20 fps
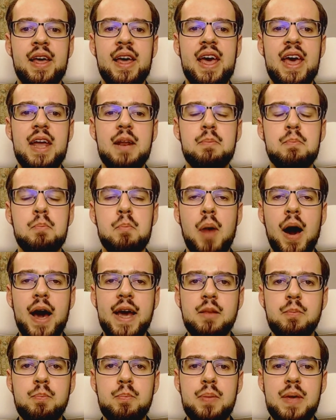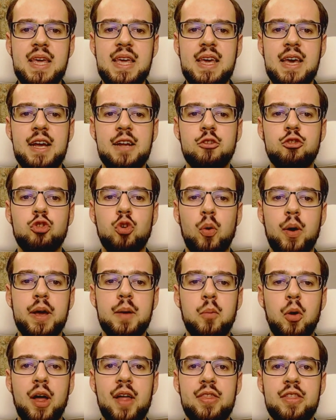It might be
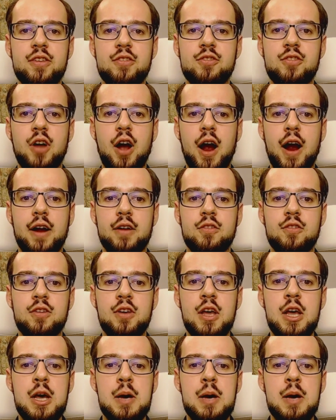enjoyable at the start,